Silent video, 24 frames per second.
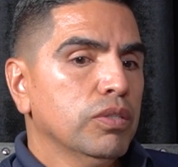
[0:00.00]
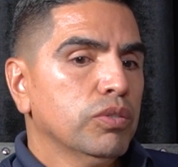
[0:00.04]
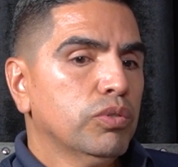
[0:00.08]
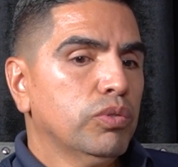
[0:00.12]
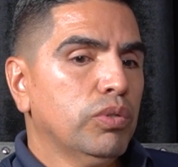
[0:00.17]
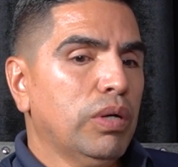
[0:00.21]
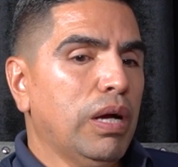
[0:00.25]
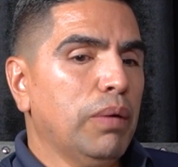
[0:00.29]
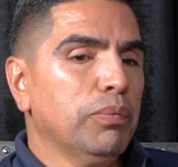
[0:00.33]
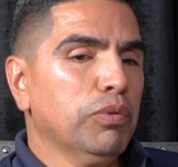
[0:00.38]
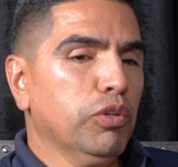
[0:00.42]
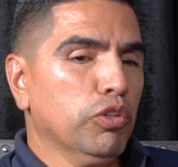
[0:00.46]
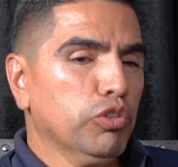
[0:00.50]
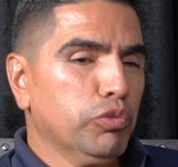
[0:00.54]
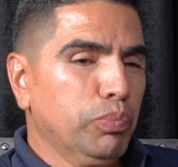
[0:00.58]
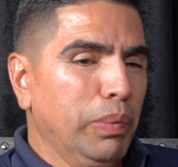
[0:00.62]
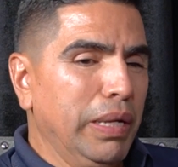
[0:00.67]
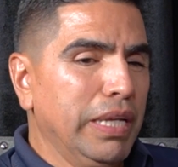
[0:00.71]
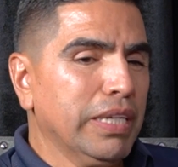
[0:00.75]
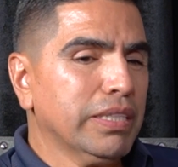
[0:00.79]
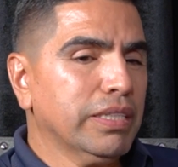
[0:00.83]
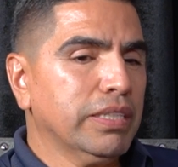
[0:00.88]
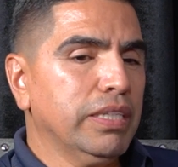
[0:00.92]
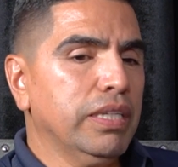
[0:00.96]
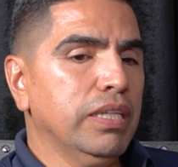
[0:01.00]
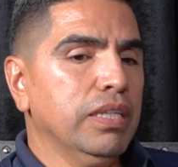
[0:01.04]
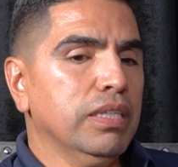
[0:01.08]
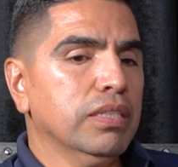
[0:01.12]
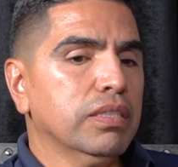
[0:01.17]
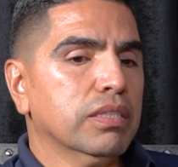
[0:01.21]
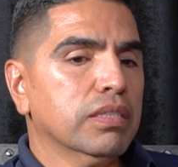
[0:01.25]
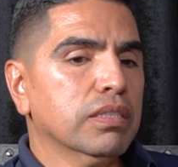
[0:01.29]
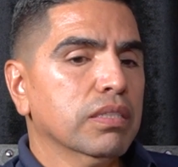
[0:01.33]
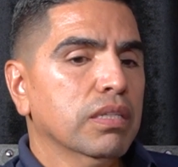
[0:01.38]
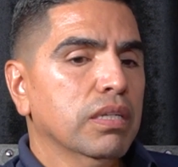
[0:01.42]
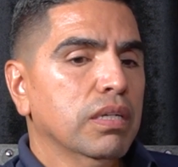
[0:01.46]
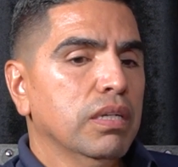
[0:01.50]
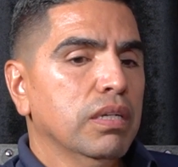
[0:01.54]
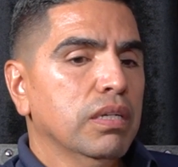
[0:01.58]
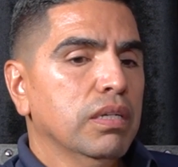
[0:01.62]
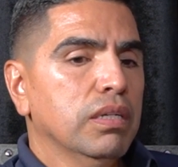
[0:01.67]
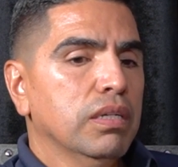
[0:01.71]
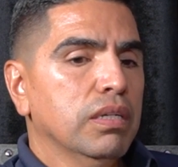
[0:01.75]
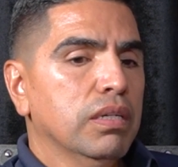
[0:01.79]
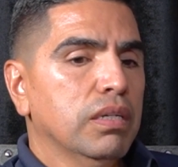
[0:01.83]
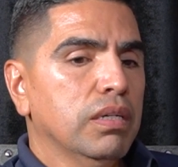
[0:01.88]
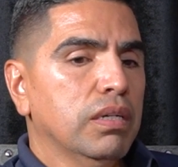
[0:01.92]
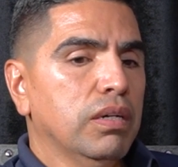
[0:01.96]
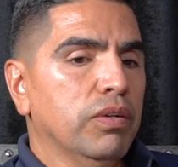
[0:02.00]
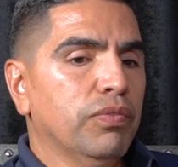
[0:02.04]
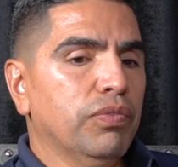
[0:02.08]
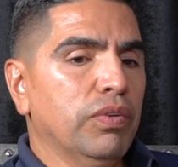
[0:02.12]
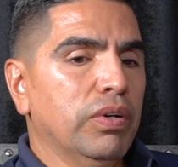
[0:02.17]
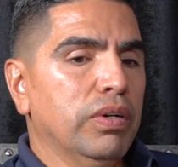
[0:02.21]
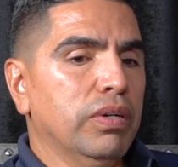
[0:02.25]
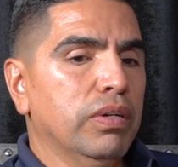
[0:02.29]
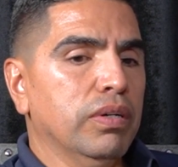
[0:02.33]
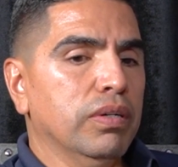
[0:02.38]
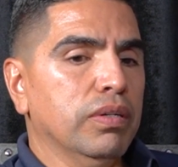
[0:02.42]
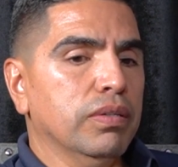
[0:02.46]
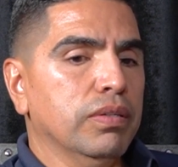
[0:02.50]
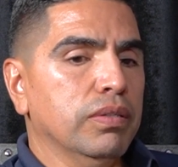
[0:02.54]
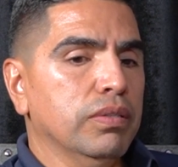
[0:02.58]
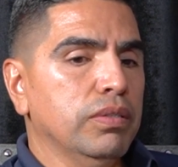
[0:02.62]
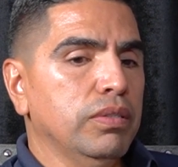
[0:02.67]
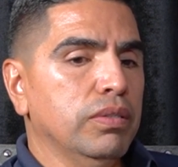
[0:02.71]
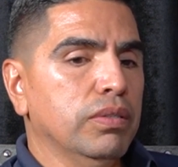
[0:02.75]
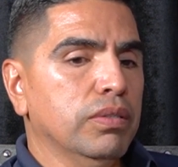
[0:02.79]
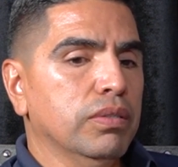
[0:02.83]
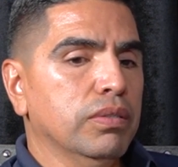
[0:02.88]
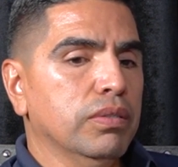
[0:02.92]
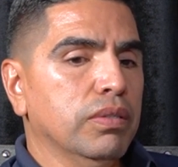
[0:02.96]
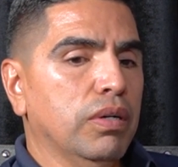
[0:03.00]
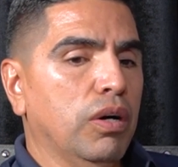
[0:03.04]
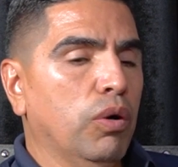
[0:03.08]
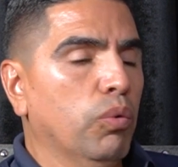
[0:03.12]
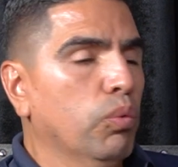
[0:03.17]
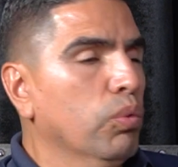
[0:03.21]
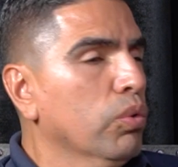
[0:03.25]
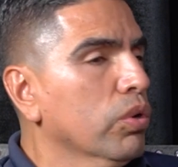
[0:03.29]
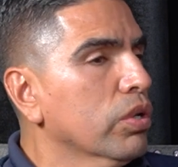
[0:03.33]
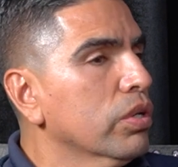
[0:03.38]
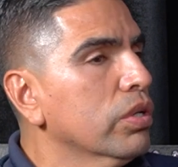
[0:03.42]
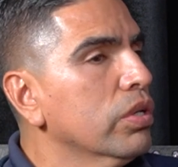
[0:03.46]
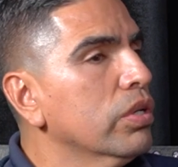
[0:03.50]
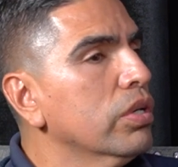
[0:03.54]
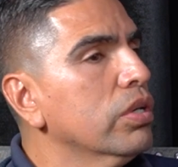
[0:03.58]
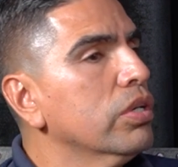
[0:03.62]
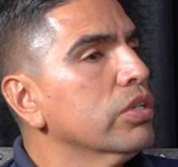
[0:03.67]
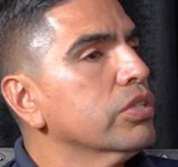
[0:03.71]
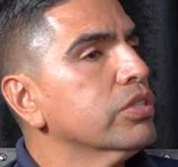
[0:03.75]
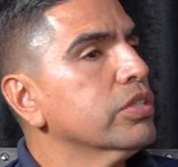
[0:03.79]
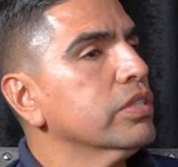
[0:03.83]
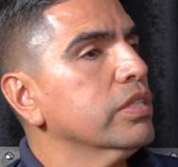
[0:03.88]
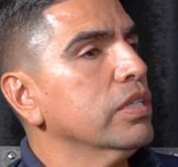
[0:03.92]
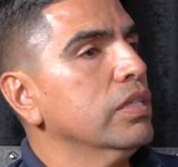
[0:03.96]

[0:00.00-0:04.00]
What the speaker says: to have those blessings of the awards